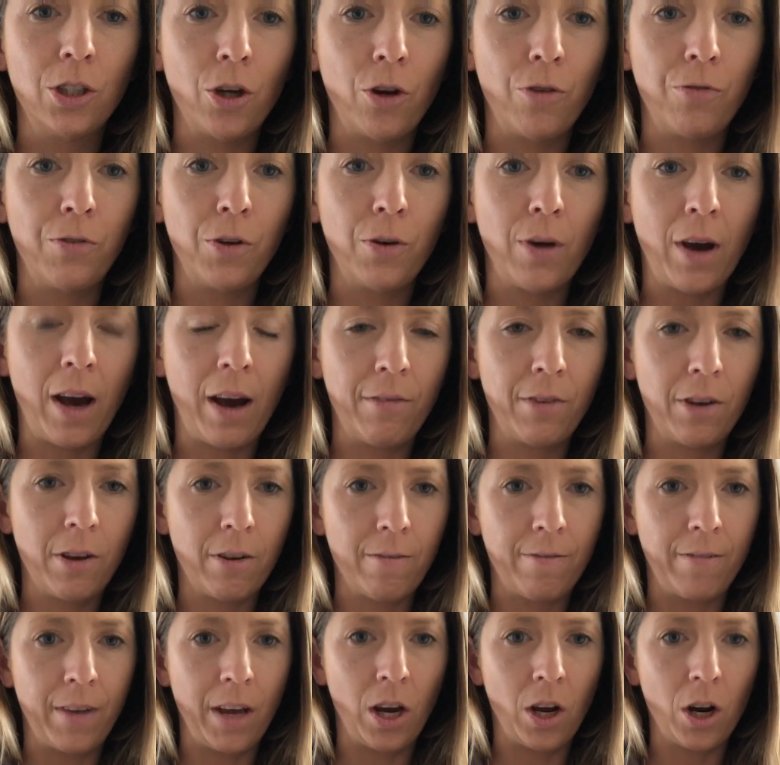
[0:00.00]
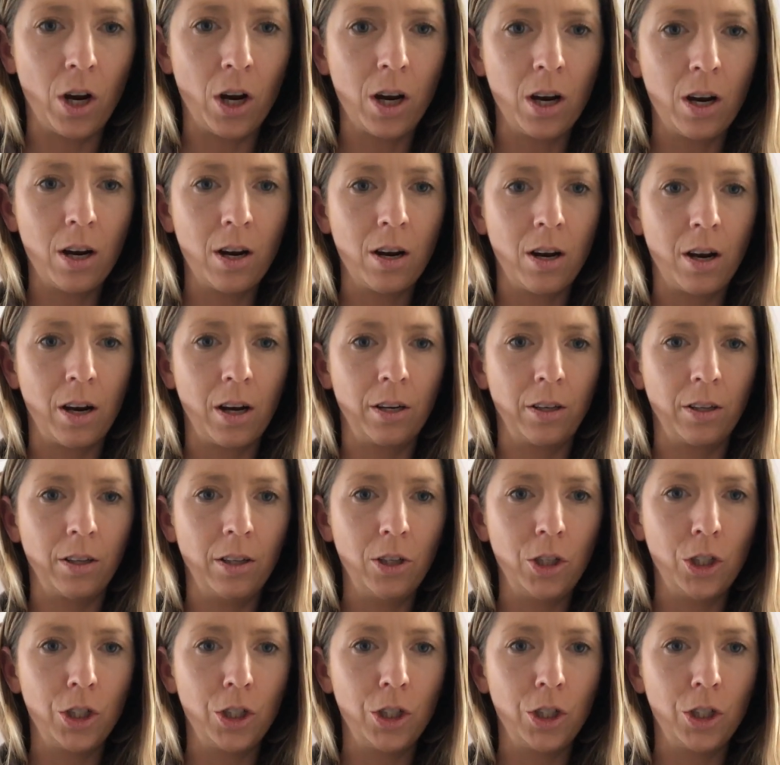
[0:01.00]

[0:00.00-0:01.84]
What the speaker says: So if you have your finger on the